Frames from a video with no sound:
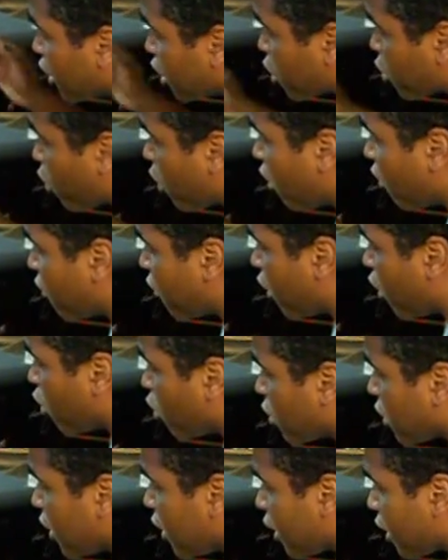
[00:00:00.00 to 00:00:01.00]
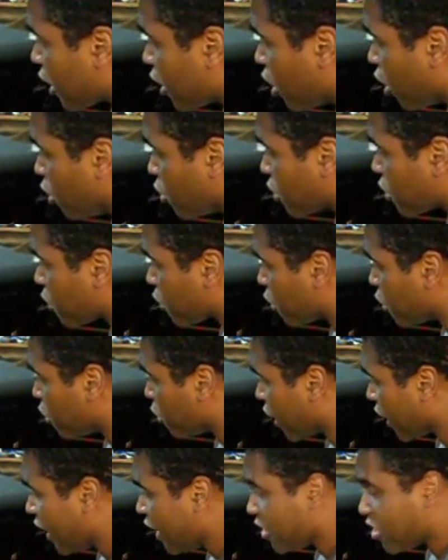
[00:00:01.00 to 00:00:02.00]
The 12 volt goes
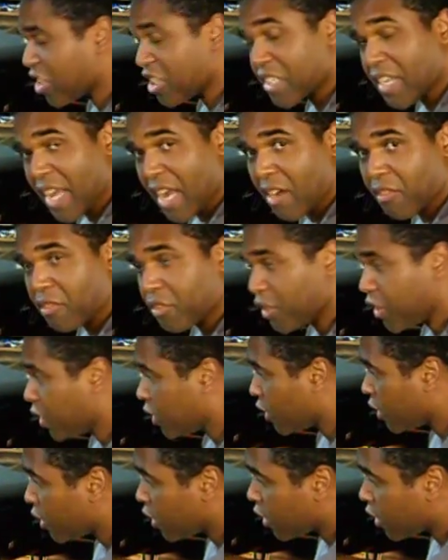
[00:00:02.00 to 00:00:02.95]
through each and every